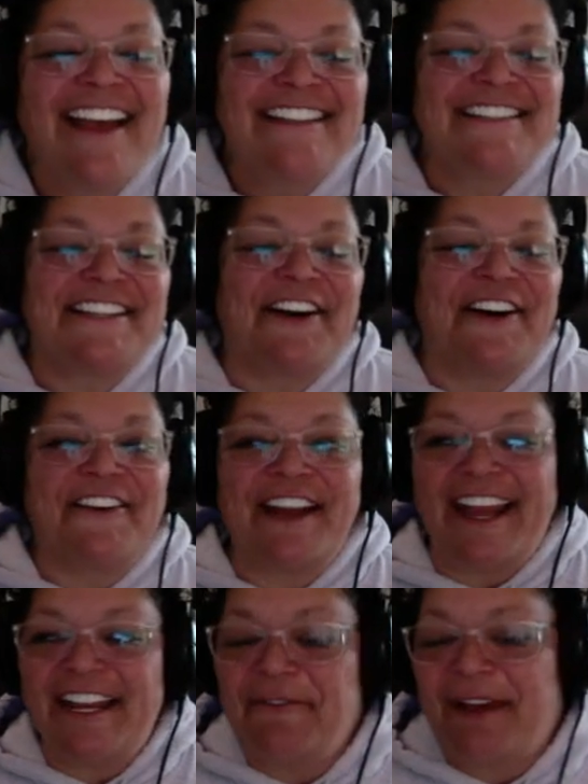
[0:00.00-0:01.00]
so,
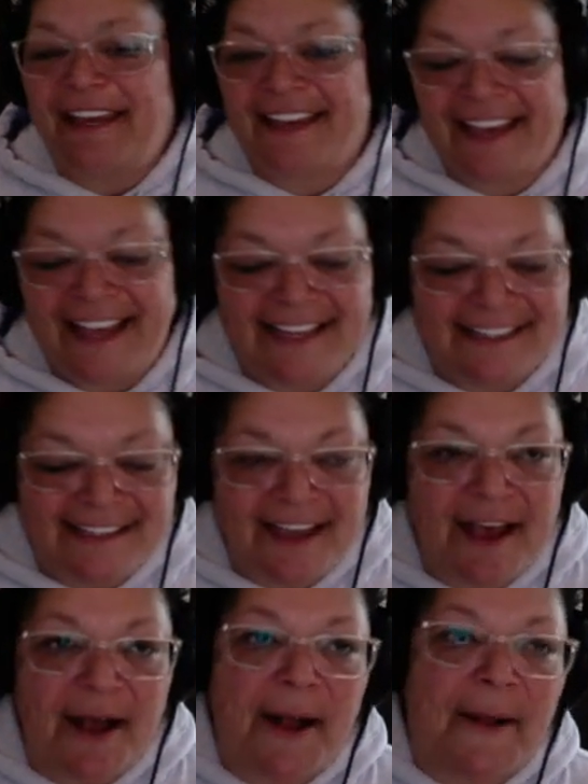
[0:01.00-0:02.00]
anyway, guys,
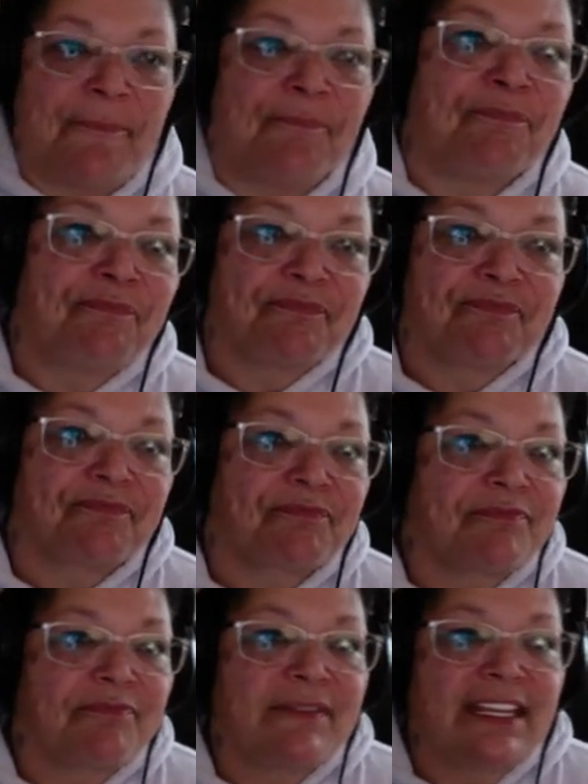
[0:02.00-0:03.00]
um,
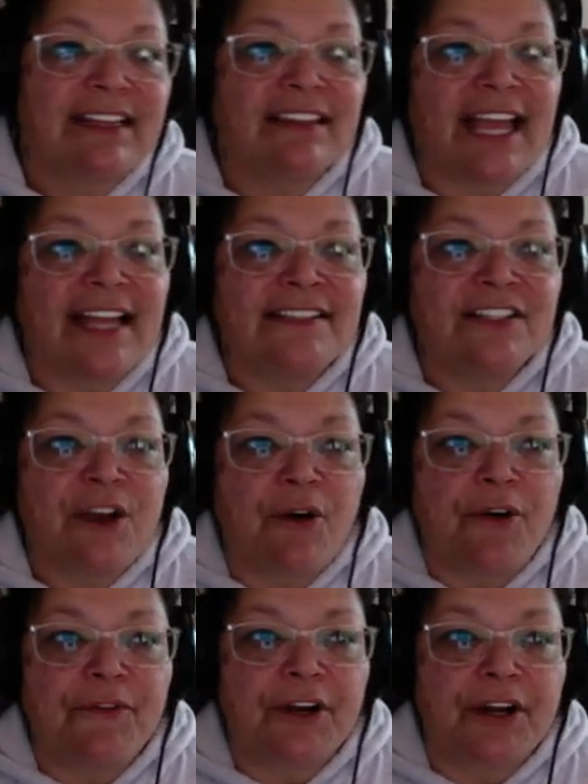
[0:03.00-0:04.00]
let's go
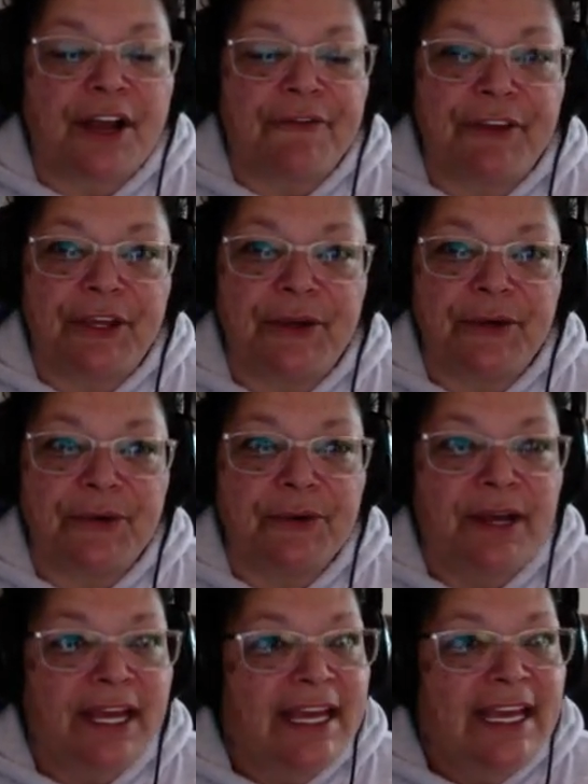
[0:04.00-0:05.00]
over a few
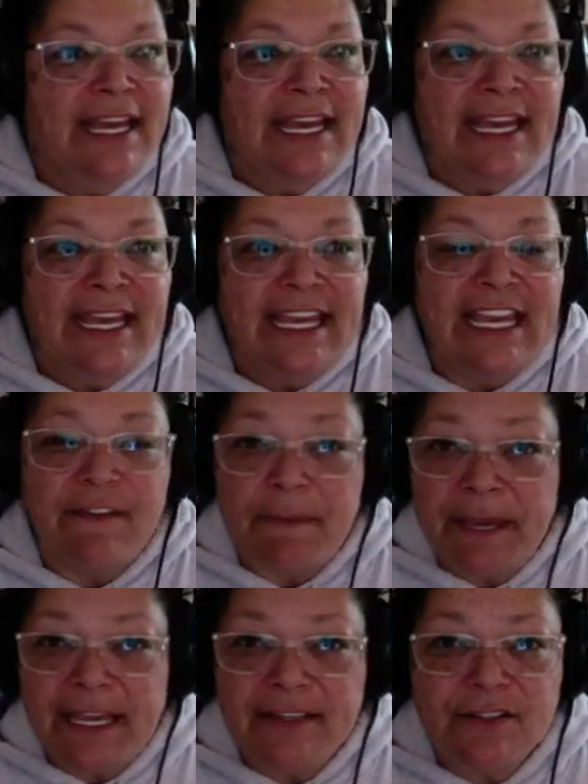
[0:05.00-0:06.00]

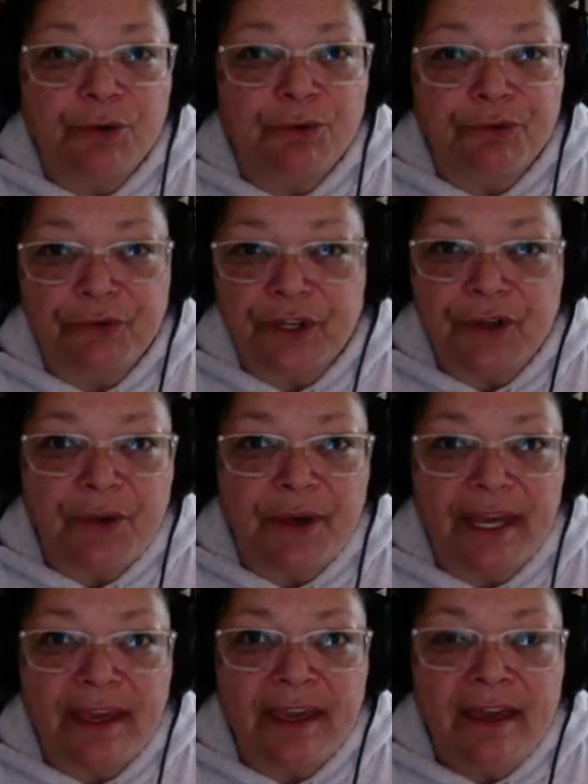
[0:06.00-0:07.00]
EVPs real
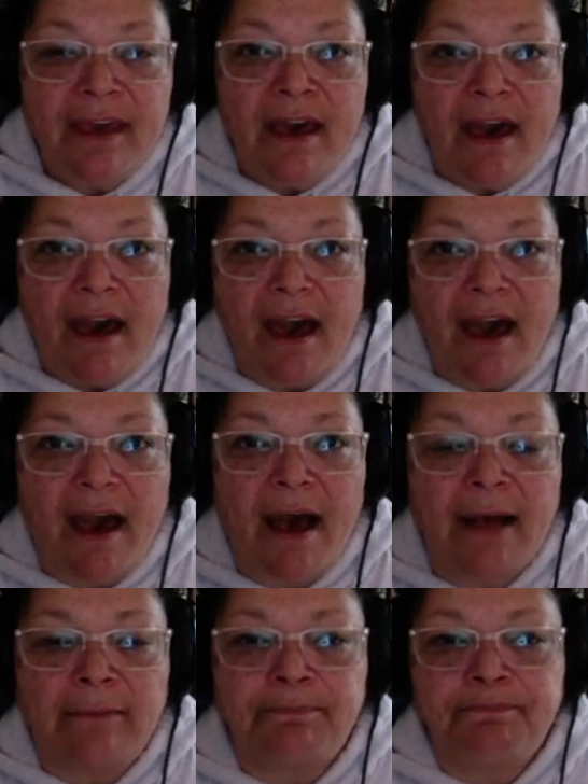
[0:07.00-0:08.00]
quick.
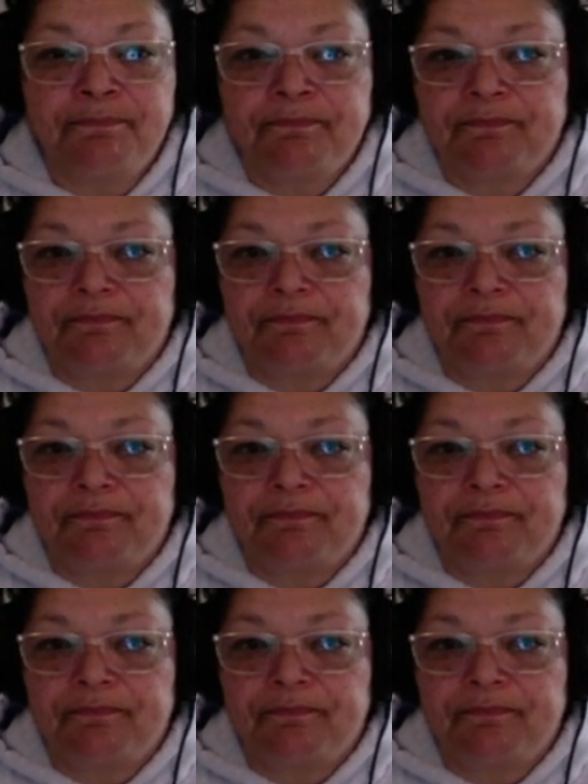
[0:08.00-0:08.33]
Um,